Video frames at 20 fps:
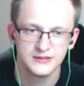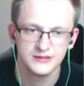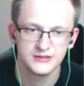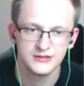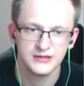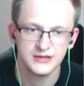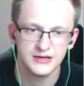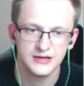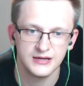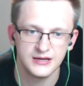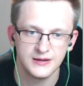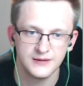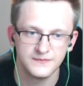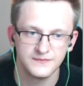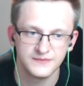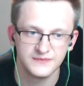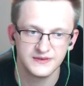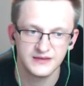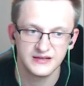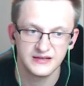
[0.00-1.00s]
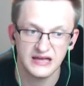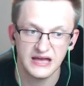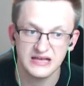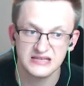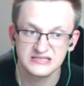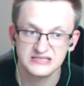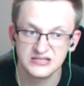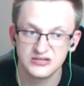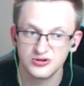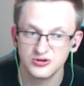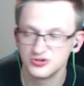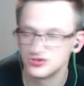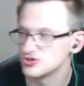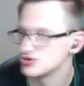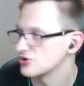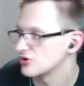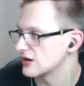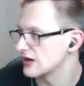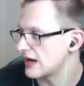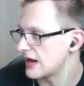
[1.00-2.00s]
Um, the Ghastly
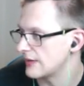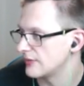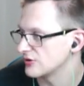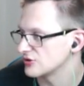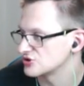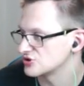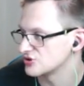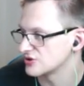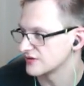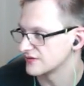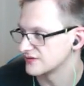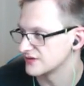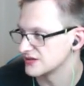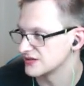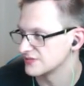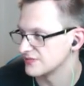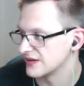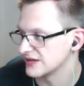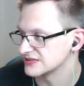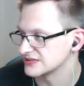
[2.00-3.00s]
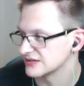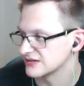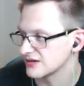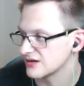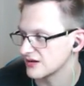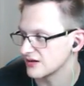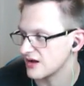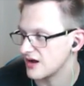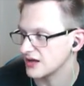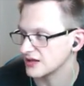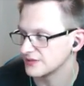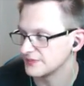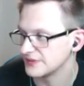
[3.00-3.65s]
Conjurer, I'm not sure if it makes the cut,